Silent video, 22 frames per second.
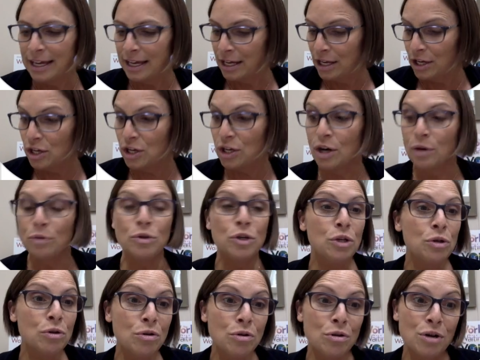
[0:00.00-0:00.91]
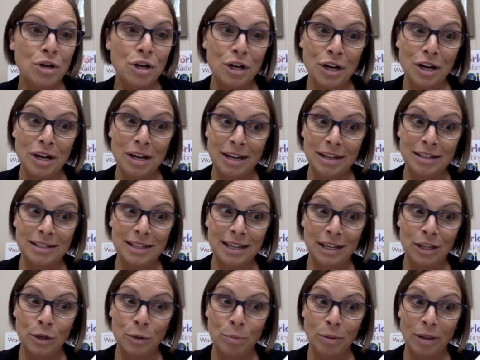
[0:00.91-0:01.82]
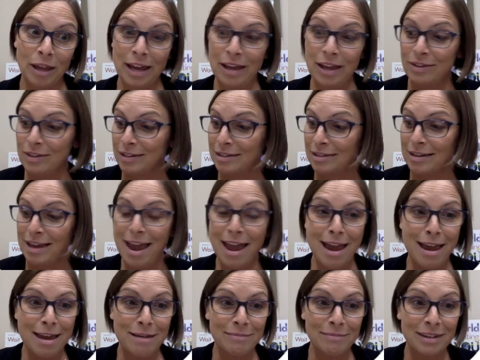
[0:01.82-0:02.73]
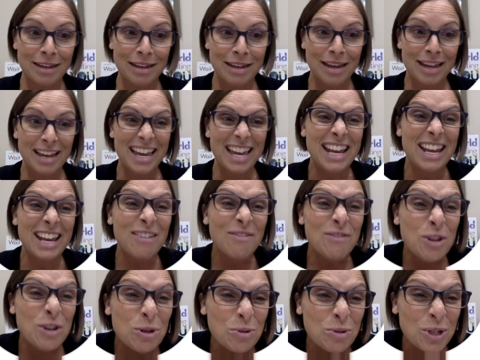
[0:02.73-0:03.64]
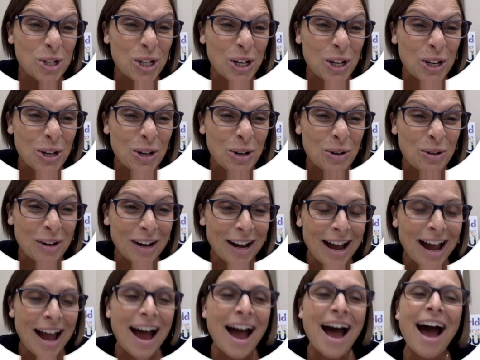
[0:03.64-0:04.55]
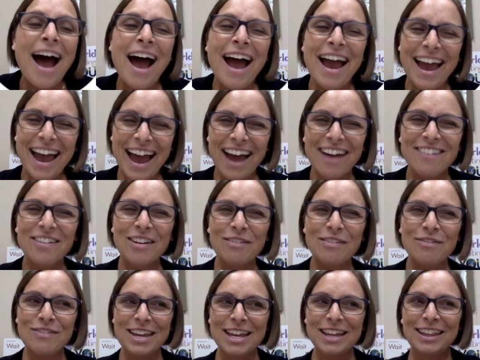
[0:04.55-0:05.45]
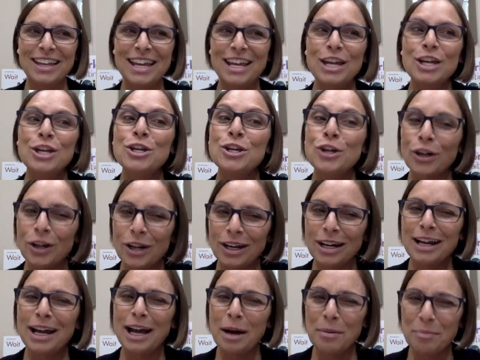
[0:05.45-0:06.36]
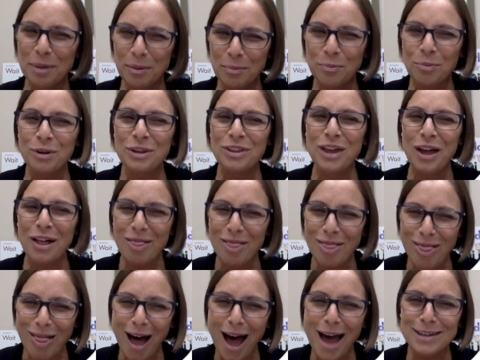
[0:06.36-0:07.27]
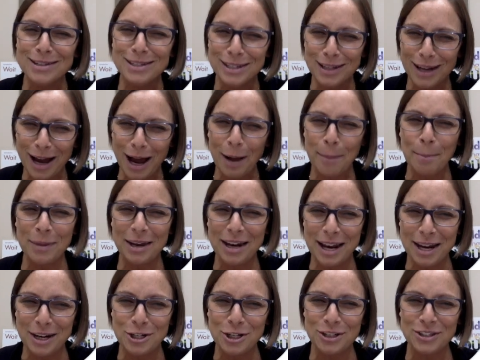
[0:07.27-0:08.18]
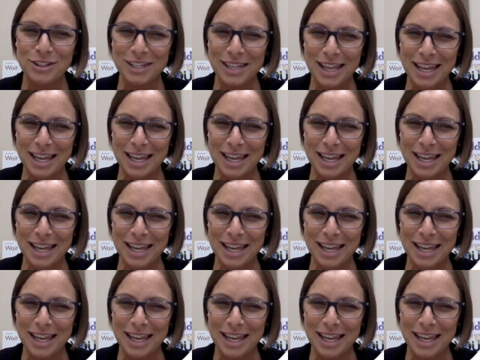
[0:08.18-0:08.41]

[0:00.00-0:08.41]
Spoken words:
You know, you could continue playing this game. And if you do, I have a feeling you're going to come up with lots of combinations that